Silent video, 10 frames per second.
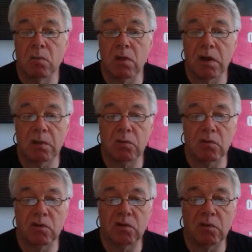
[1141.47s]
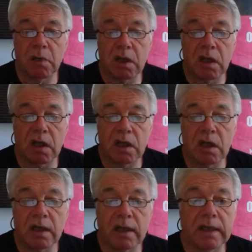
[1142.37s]
where they wanted to make it
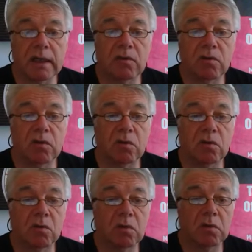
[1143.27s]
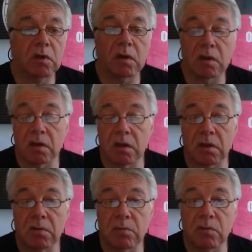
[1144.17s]
clear to
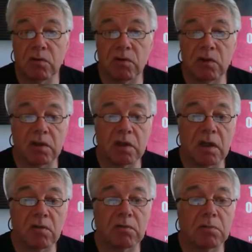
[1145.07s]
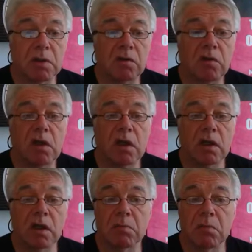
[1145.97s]
the Parisian government
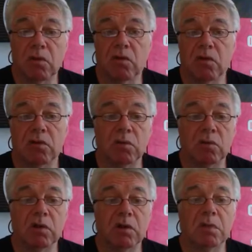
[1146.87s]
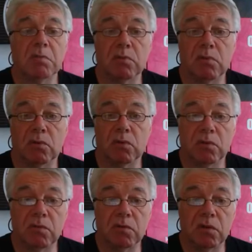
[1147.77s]
that motorcycles are
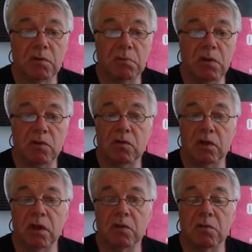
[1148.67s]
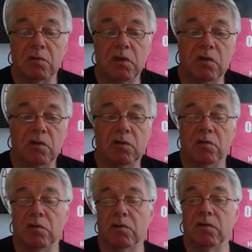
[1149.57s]
important for commuting. Now, the reason
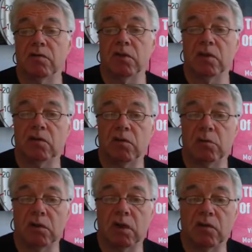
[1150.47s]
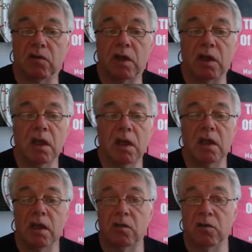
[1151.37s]
for this is what they say
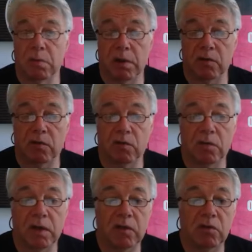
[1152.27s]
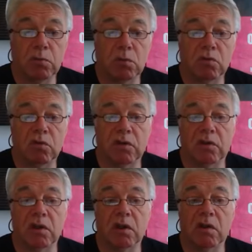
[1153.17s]
is that Paris is a fairly small
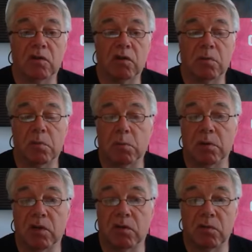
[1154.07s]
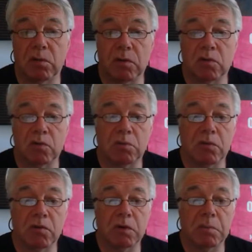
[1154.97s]
city. It's a population of around
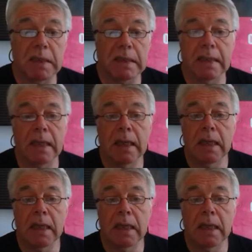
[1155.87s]
2.3 million.